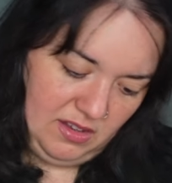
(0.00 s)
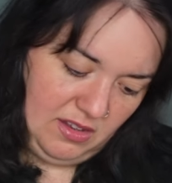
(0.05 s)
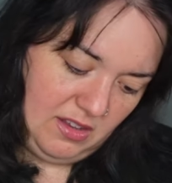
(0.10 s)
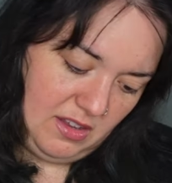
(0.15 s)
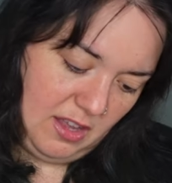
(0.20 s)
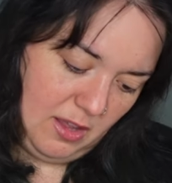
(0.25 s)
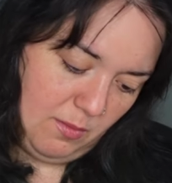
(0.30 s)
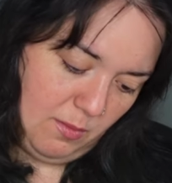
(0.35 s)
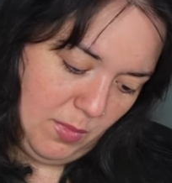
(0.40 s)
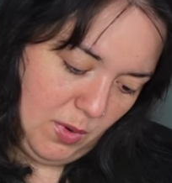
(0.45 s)

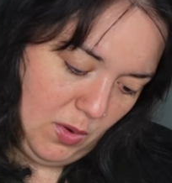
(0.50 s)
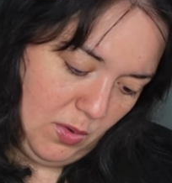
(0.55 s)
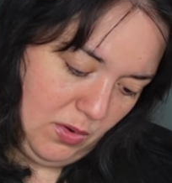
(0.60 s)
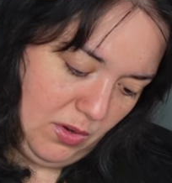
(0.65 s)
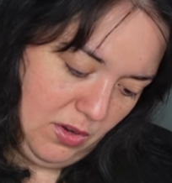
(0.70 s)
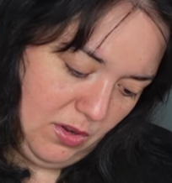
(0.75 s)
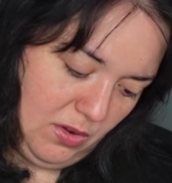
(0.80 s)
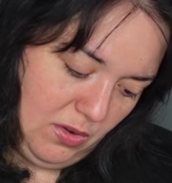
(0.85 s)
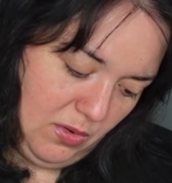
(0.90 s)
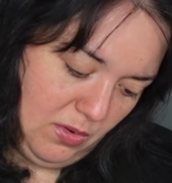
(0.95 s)

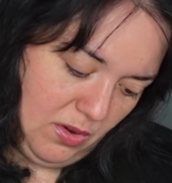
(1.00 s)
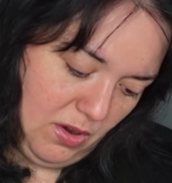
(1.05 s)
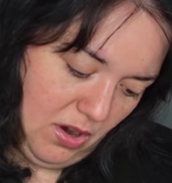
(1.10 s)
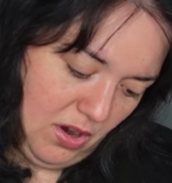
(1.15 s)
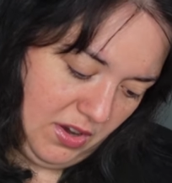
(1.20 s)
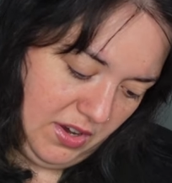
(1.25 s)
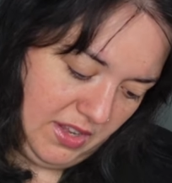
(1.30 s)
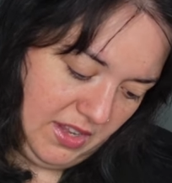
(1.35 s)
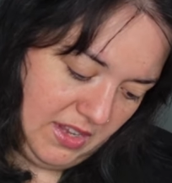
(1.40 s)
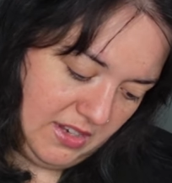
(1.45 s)
kimono
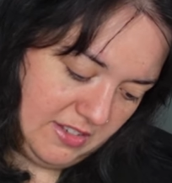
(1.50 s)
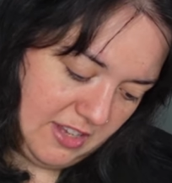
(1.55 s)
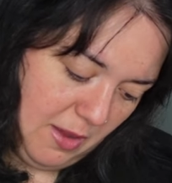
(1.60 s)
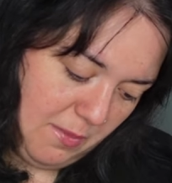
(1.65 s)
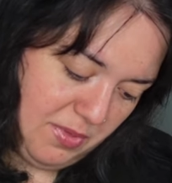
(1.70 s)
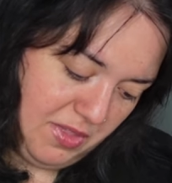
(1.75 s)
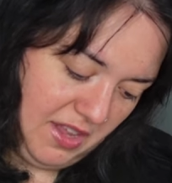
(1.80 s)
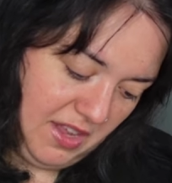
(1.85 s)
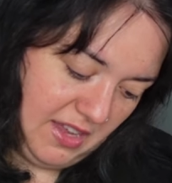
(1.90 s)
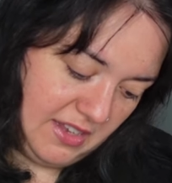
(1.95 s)
cardigan type
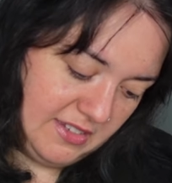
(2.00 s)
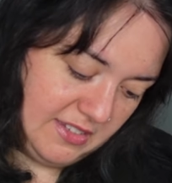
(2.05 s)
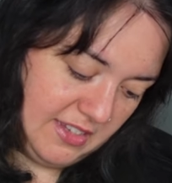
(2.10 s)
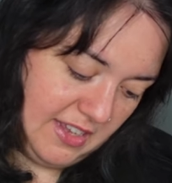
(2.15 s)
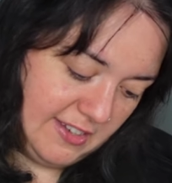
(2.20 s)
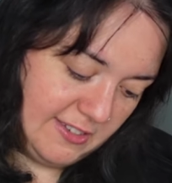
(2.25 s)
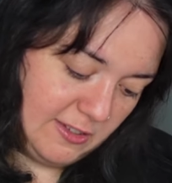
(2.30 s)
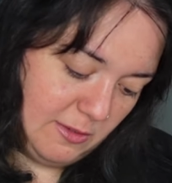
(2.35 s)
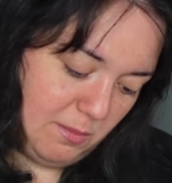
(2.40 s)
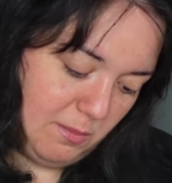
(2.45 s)
thing. It
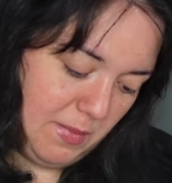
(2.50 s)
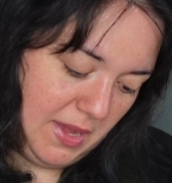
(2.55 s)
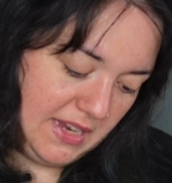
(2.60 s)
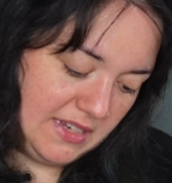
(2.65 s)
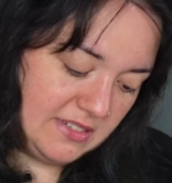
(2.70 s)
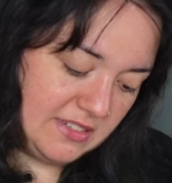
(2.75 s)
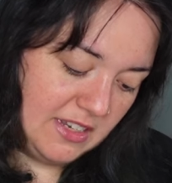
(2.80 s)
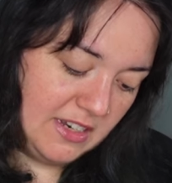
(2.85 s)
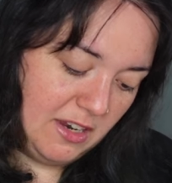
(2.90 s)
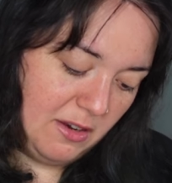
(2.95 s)
says
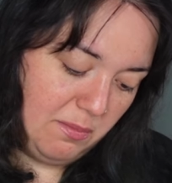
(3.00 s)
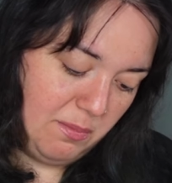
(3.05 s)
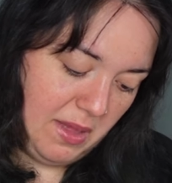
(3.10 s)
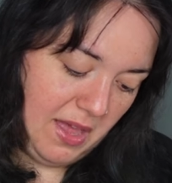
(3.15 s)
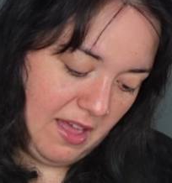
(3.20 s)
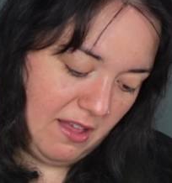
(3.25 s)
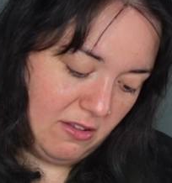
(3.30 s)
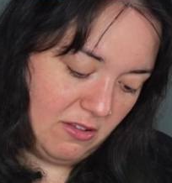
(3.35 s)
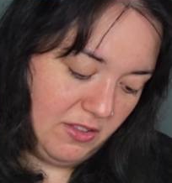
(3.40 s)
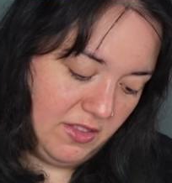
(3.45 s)
Mason and
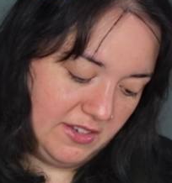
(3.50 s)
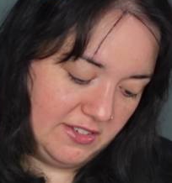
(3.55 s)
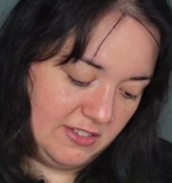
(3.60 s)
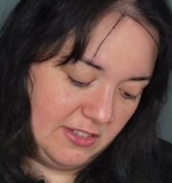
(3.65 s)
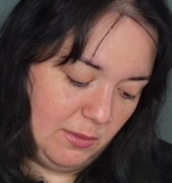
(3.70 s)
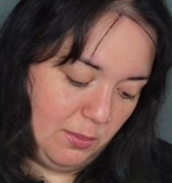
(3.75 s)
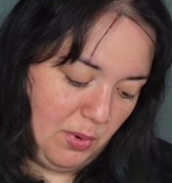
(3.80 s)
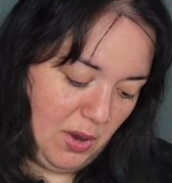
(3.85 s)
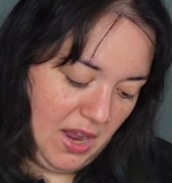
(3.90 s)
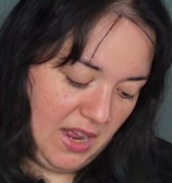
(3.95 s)
Belle, that's
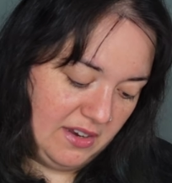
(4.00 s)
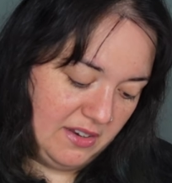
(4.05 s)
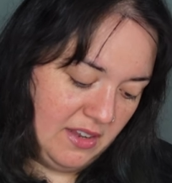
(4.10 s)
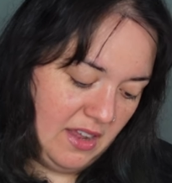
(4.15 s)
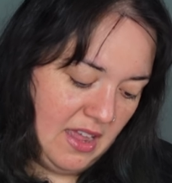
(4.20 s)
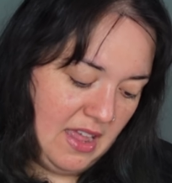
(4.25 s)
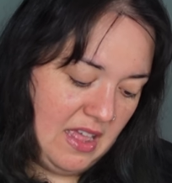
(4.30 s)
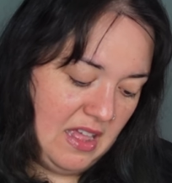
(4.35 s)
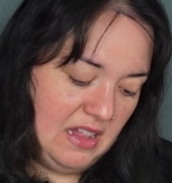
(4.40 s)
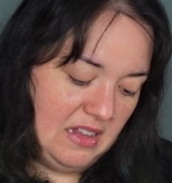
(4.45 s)
the brand,
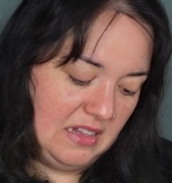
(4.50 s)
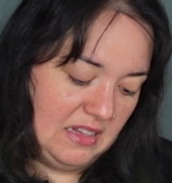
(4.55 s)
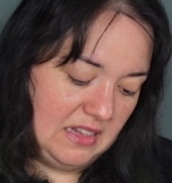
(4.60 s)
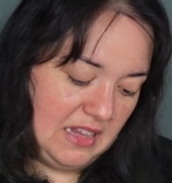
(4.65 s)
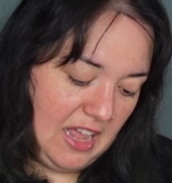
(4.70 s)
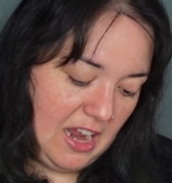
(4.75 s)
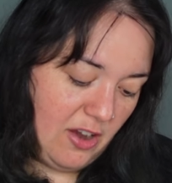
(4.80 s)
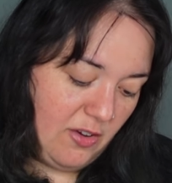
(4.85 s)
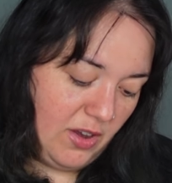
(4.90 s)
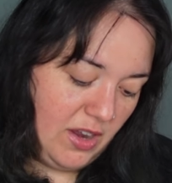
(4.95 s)

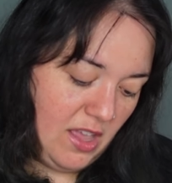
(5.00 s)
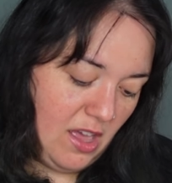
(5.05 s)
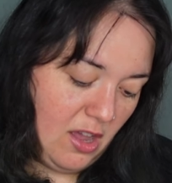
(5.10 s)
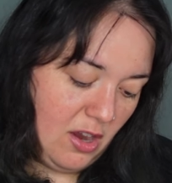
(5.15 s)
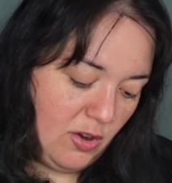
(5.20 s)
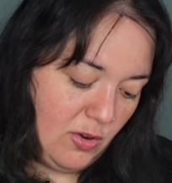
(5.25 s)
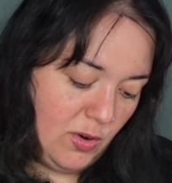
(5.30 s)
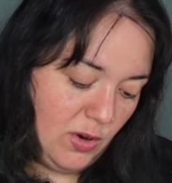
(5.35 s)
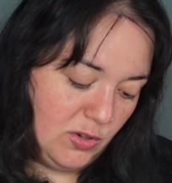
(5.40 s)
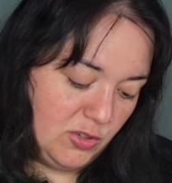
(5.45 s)
Laria
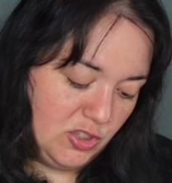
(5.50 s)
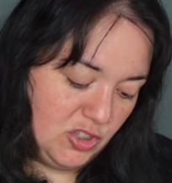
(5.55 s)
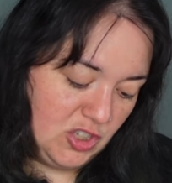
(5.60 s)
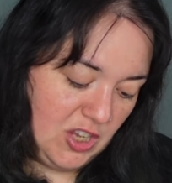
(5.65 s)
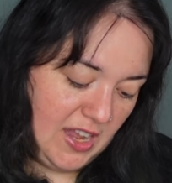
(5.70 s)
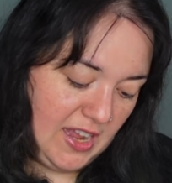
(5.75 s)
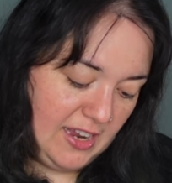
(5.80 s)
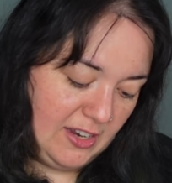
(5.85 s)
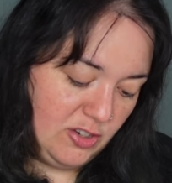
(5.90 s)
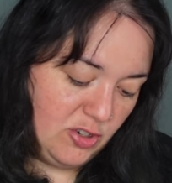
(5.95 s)

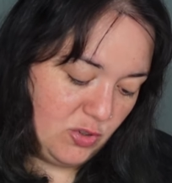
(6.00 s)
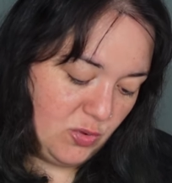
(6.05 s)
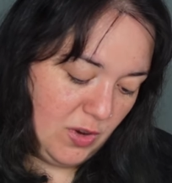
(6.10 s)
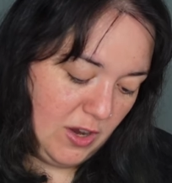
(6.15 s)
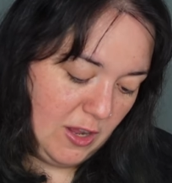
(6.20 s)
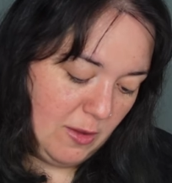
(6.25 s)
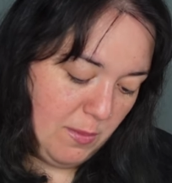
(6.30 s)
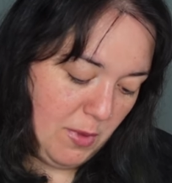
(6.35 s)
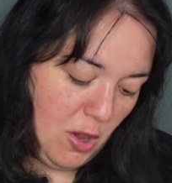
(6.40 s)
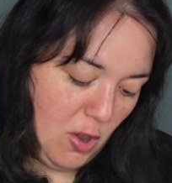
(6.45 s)
Crochet
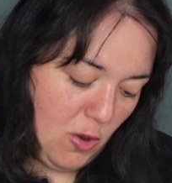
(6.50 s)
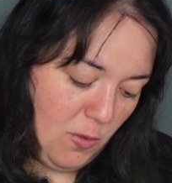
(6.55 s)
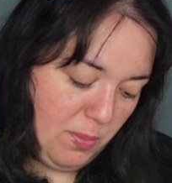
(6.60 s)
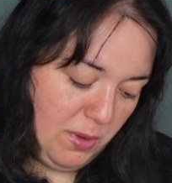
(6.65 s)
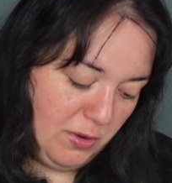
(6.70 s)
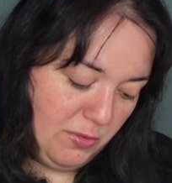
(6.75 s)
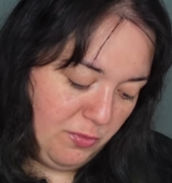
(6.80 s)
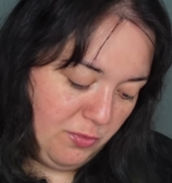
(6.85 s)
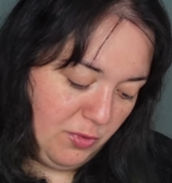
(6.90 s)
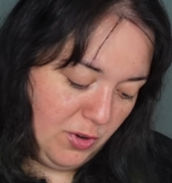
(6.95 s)
Trim
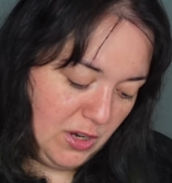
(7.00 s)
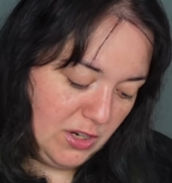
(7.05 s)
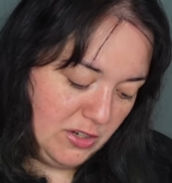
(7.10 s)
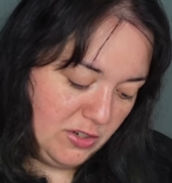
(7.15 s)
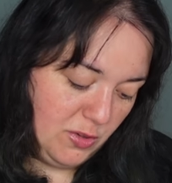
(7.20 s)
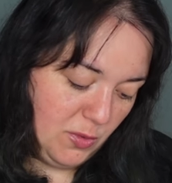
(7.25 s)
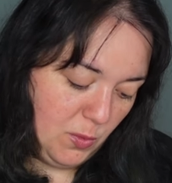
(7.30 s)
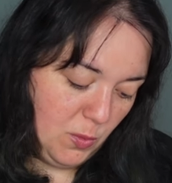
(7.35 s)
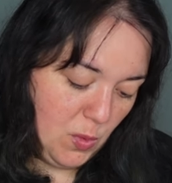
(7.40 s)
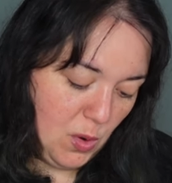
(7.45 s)
Open
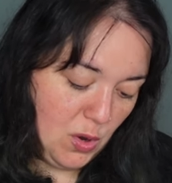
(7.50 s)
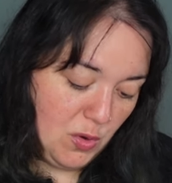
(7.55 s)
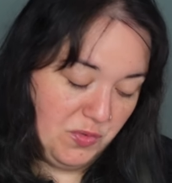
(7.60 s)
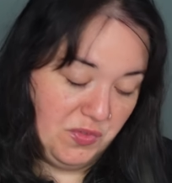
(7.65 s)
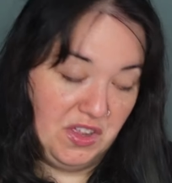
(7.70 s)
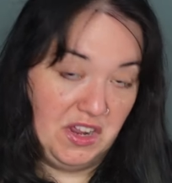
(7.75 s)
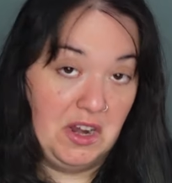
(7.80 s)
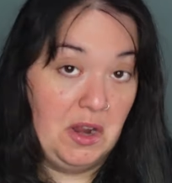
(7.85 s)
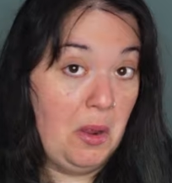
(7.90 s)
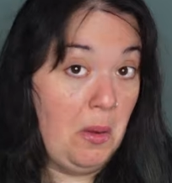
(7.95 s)
Front
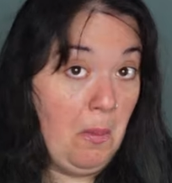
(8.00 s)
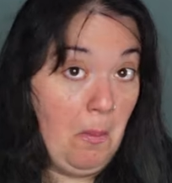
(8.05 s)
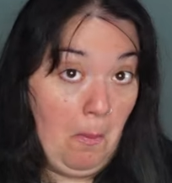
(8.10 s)
Woven